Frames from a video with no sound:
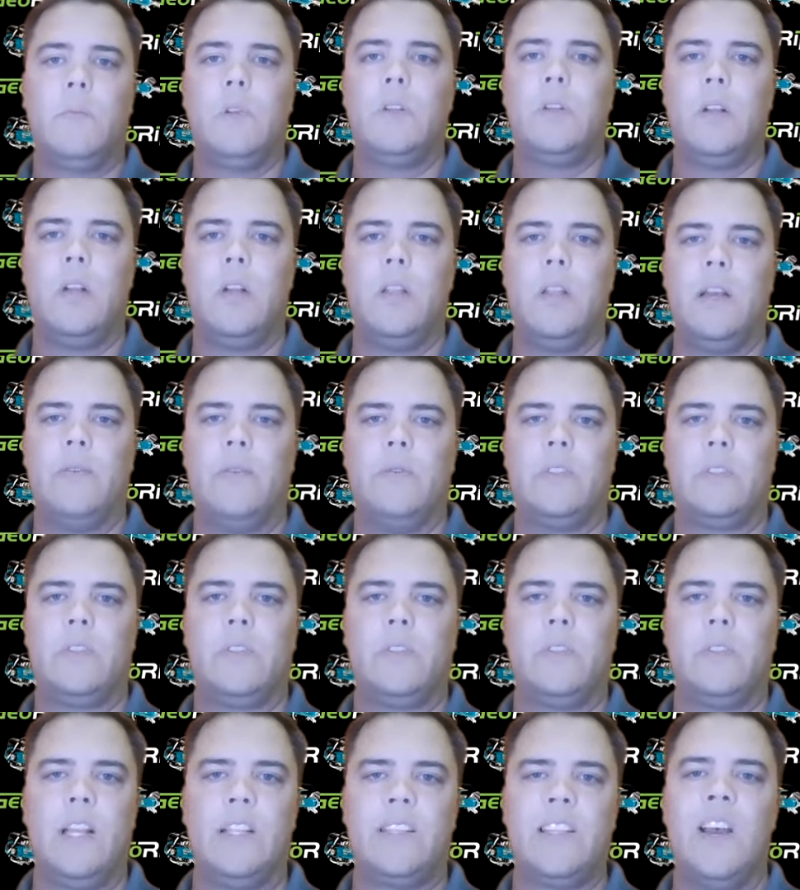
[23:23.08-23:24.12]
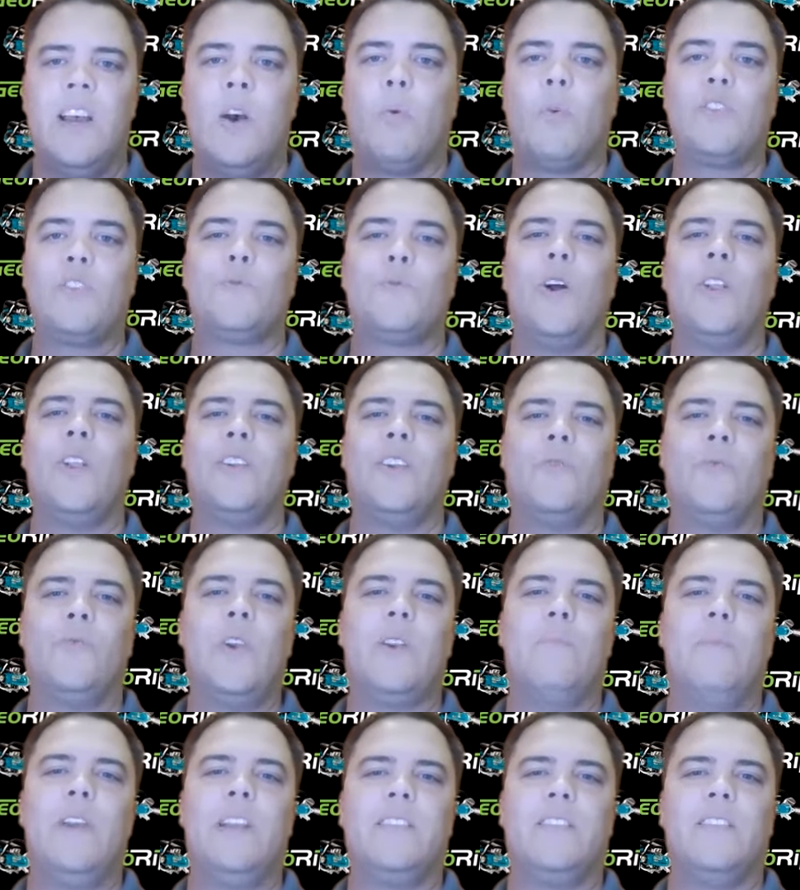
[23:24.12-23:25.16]
And we're small enough we
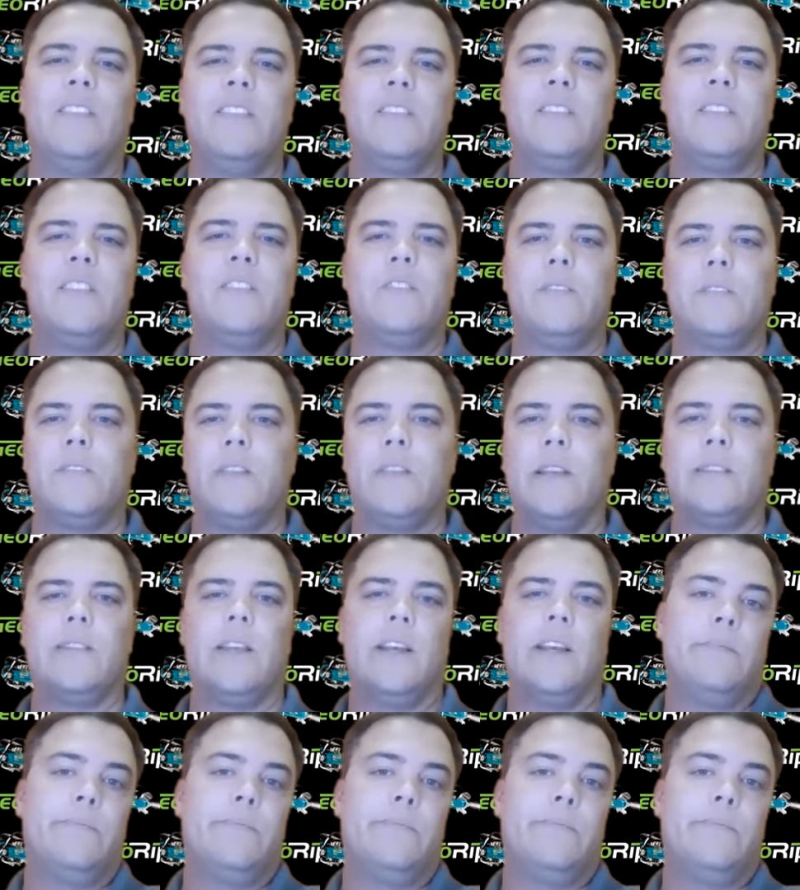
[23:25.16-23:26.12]
can make the decisions like that.